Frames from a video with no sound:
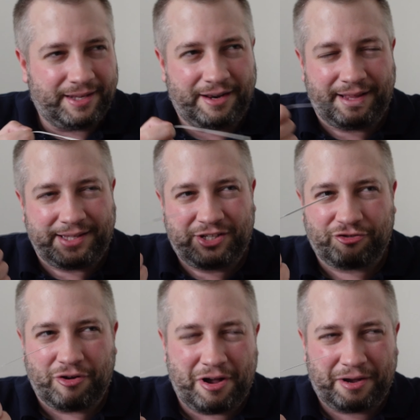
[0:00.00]
You know, that
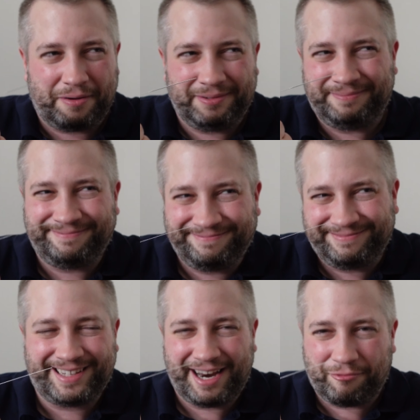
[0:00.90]
strong
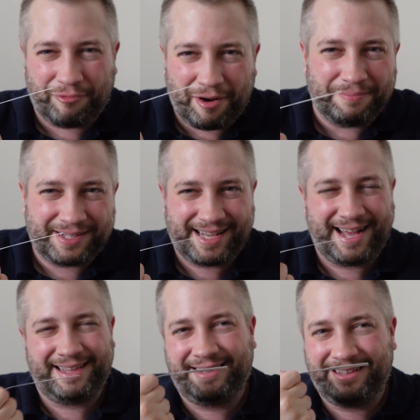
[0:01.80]
kind of rum
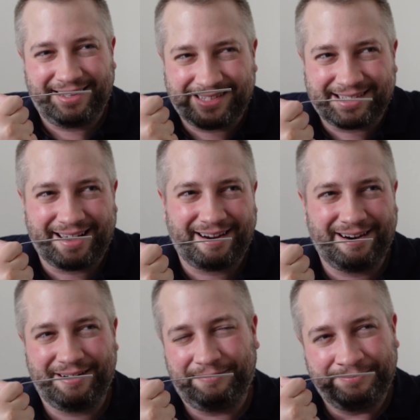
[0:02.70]
scent that's
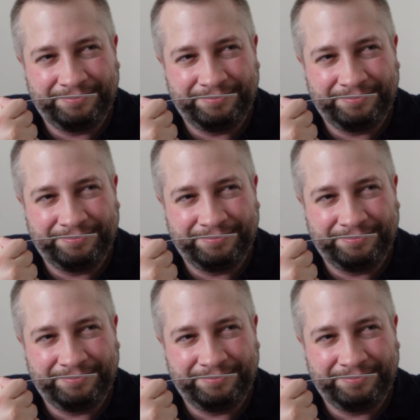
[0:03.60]
there